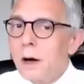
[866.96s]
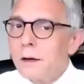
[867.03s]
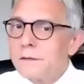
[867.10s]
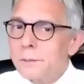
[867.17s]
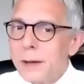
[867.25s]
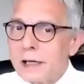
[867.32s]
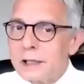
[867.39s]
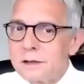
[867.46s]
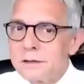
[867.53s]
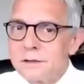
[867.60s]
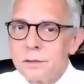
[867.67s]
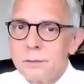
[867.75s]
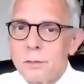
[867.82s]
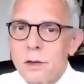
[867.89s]
Who are the
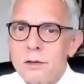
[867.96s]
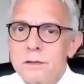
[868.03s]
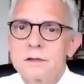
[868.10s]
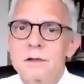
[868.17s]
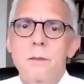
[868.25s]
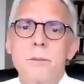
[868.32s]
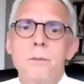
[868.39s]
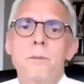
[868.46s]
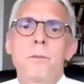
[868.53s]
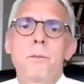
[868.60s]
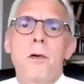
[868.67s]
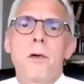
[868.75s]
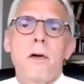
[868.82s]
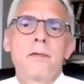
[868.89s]
patients who mostly
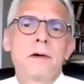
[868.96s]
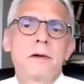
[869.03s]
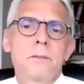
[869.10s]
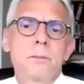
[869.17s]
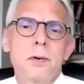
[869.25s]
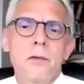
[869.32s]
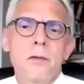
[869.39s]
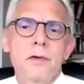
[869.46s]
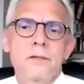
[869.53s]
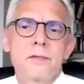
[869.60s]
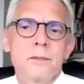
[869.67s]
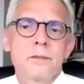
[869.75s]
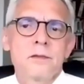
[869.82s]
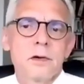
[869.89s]
profit,
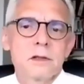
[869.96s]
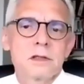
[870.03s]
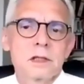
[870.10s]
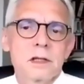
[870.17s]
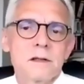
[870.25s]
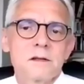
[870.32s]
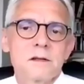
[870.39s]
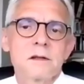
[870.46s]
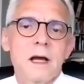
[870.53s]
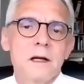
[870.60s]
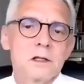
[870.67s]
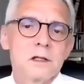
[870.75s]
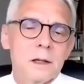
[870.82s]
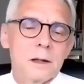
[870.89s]
profit from surgical
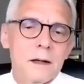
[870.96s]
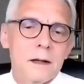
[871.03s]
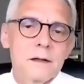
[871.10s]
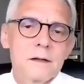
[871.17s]
staging.